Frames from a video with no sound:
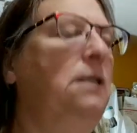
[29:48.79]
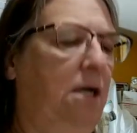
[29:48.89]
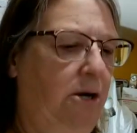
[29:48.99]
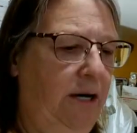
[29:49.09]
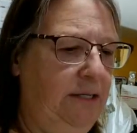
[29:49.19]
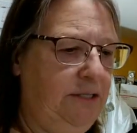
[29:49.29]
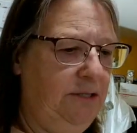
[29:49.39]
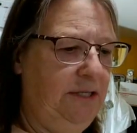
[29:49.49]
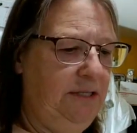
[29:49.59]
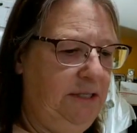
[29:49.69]
Alright,
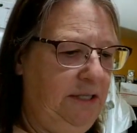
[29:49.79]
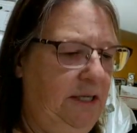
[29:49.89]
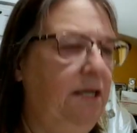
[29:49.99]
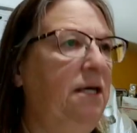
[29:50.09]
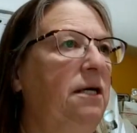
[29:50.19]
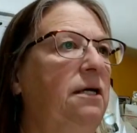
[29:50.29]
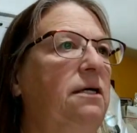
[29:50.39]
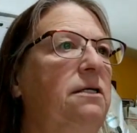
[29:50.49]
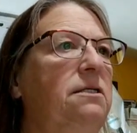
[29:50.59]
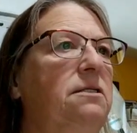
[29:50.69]
so this
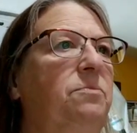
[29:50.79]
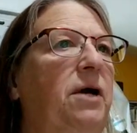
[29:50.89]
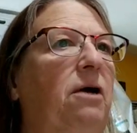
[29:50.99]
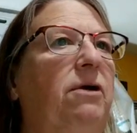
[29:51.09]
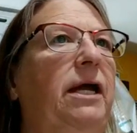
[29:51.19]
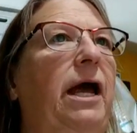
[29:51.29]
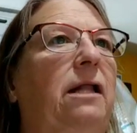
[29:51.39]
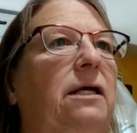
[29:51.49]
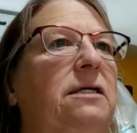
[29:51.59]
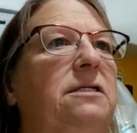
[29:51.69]
is Perry
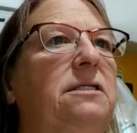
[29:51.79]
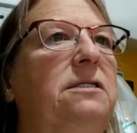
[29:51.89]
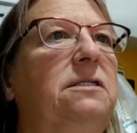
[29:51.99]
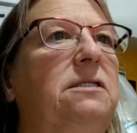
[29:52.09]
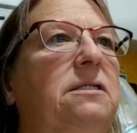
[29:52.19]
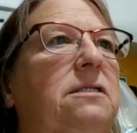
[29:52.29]
Ellis.